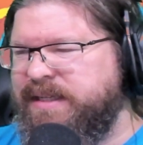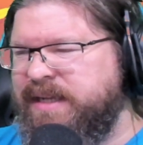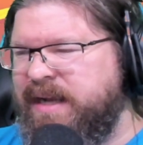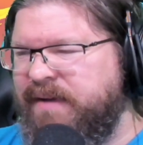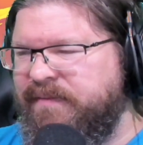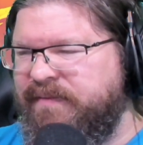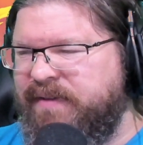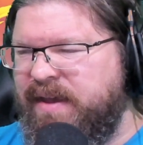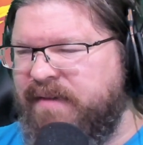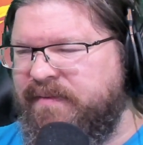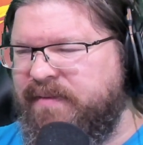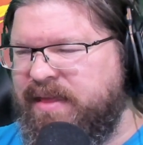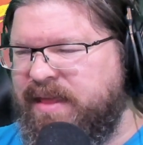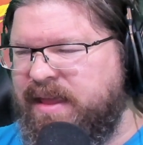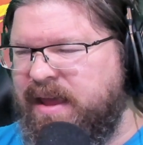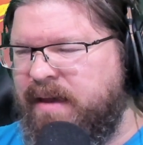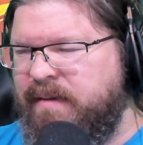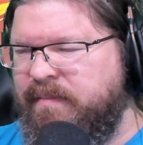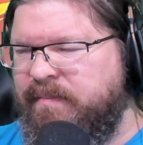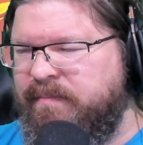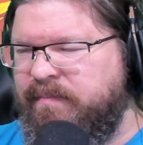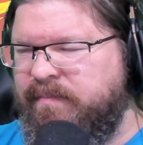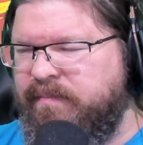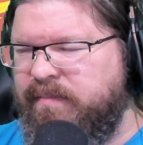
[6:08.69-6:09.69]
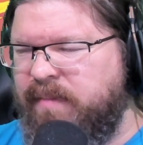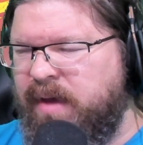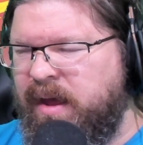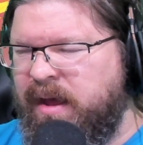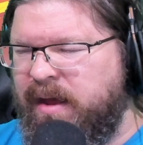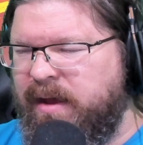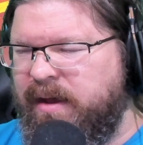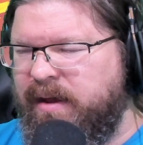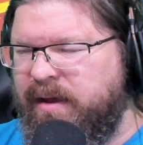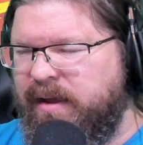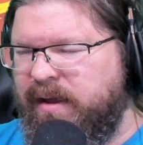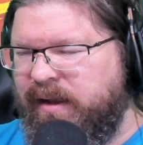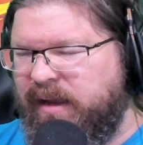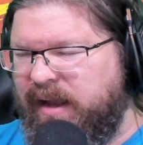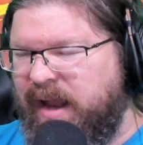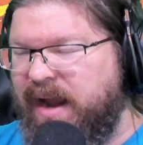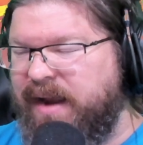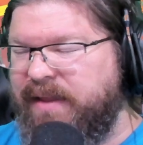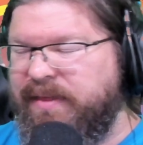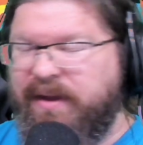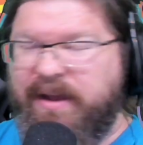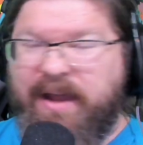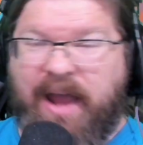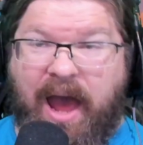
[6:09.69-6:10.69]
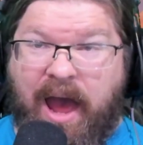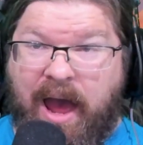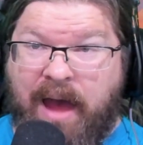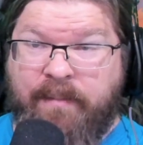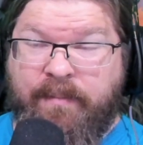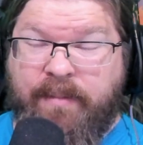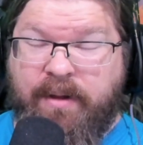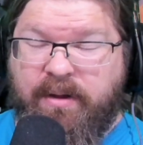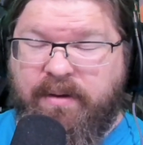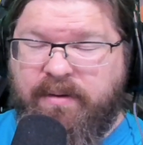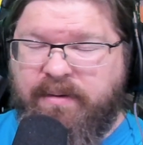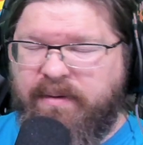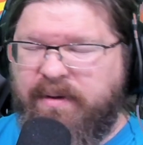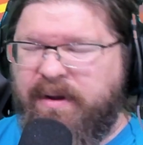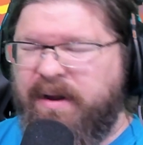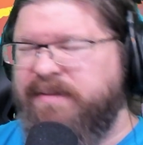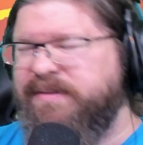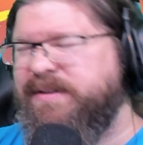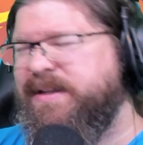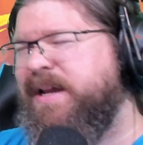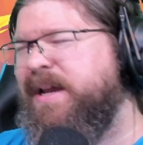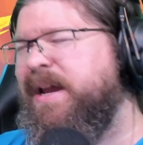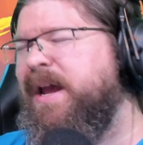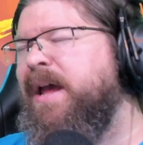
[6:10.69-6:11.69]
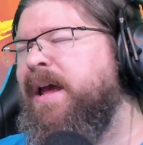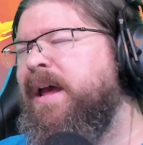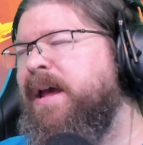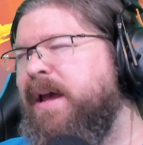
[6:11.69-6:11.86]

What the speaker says: and I've given them a lot of the combo, or say